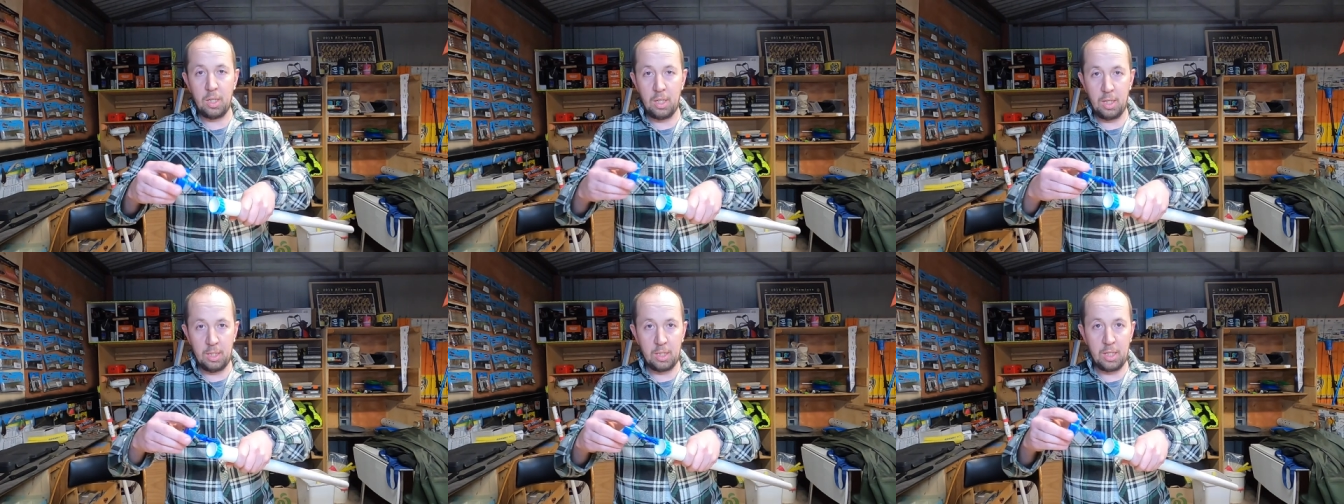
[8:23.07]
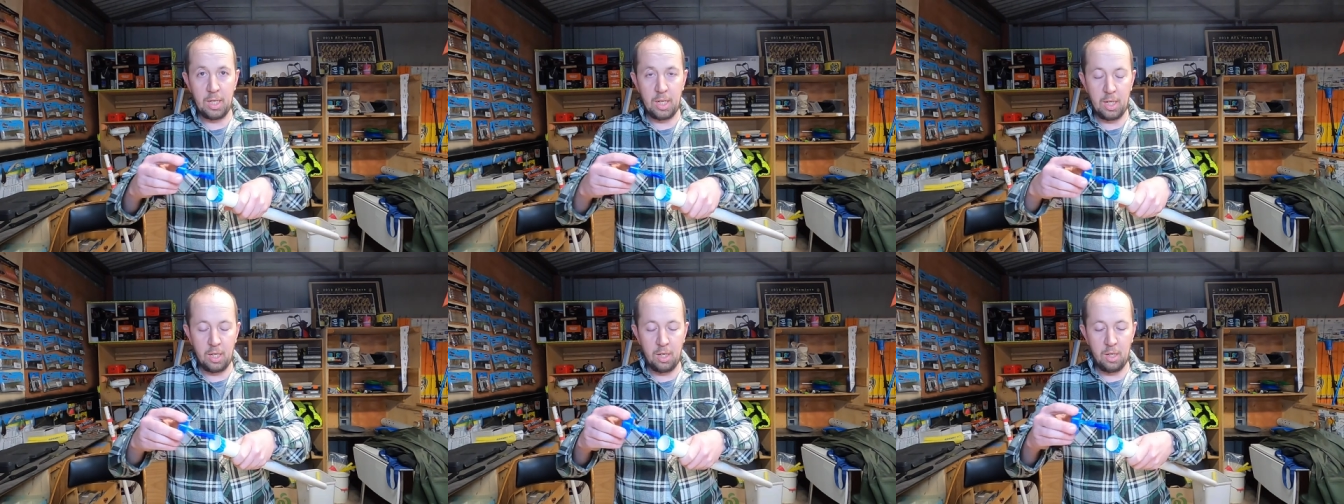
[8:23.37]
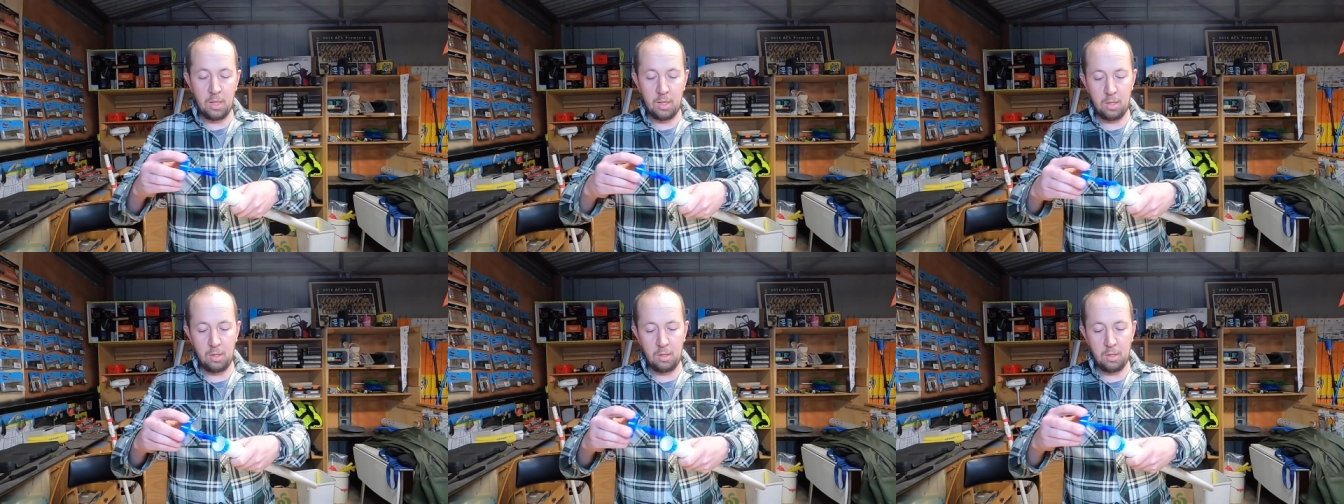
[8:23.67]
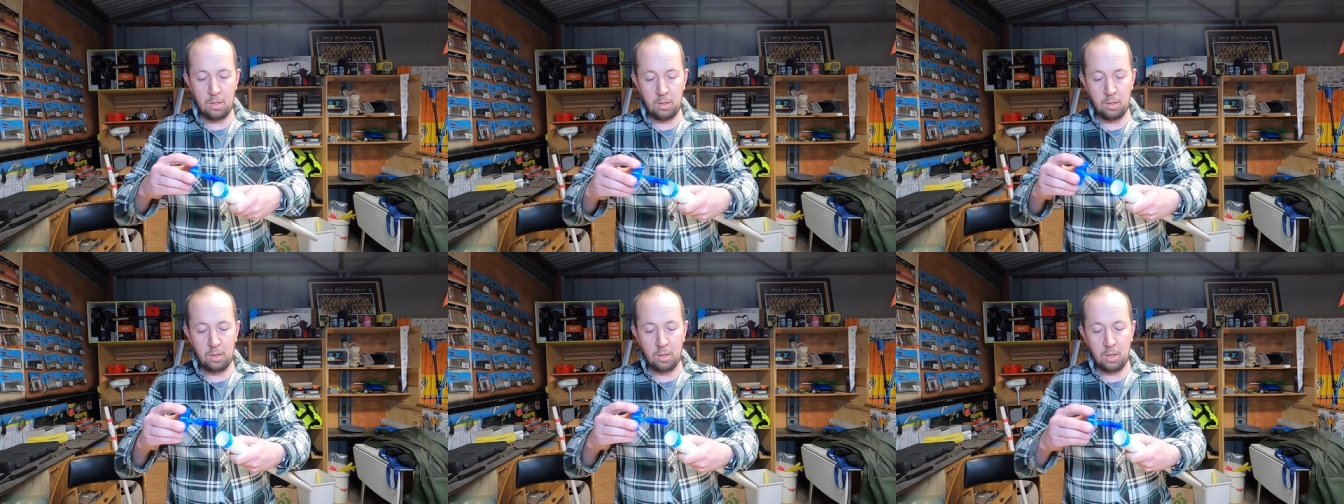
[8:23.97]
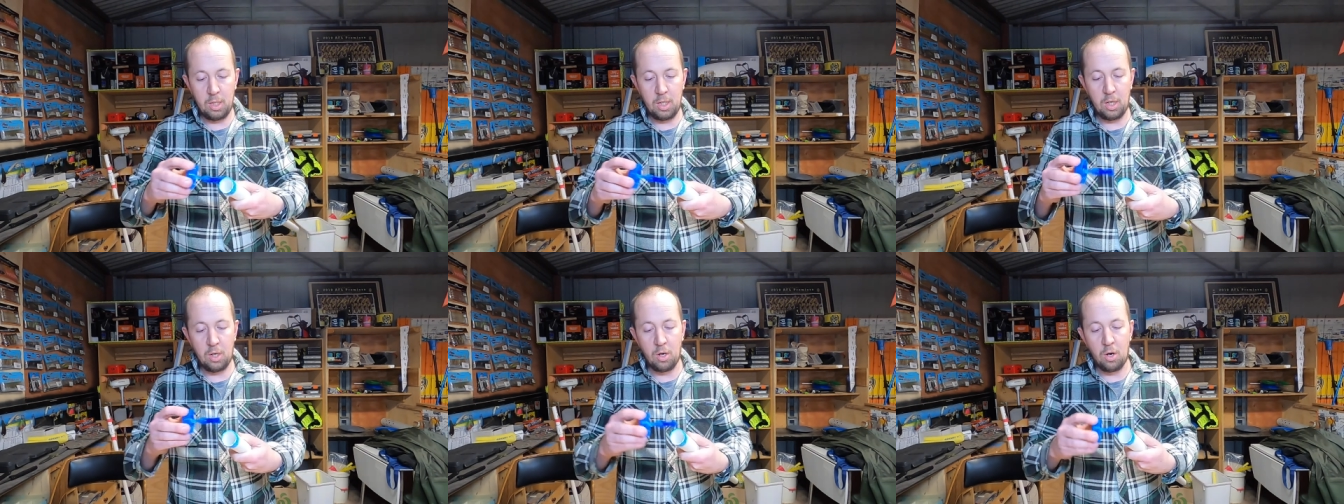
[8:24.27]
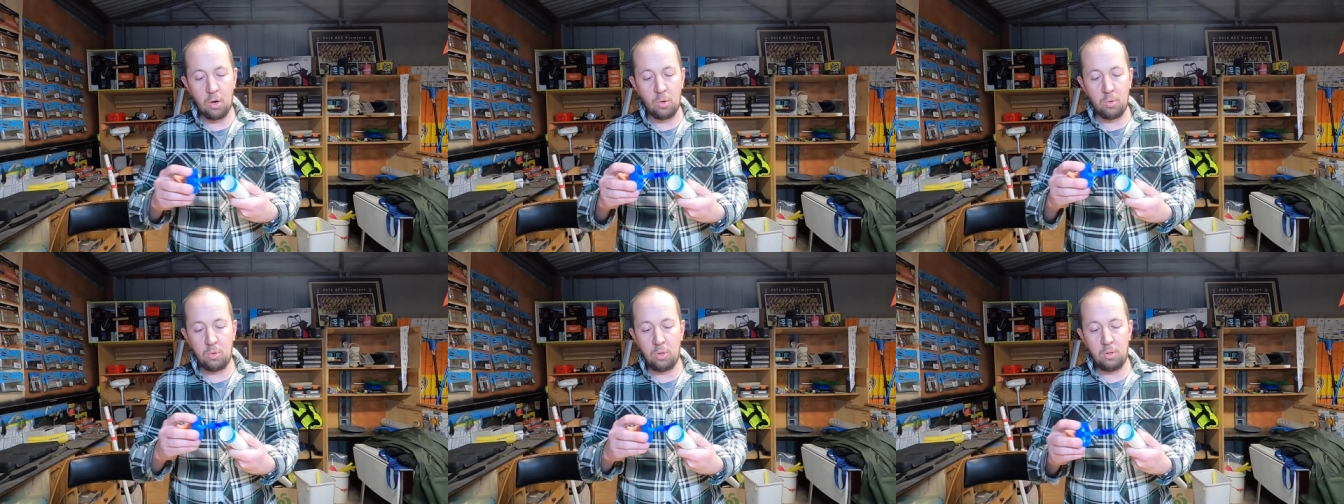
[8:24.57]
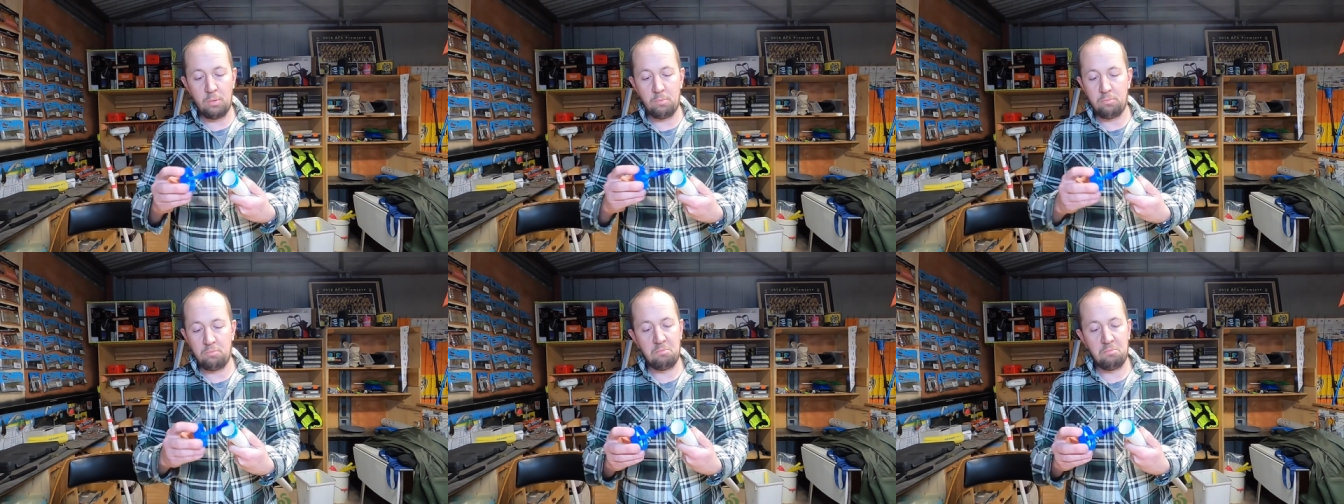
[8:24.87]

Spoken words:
it's gonna hold,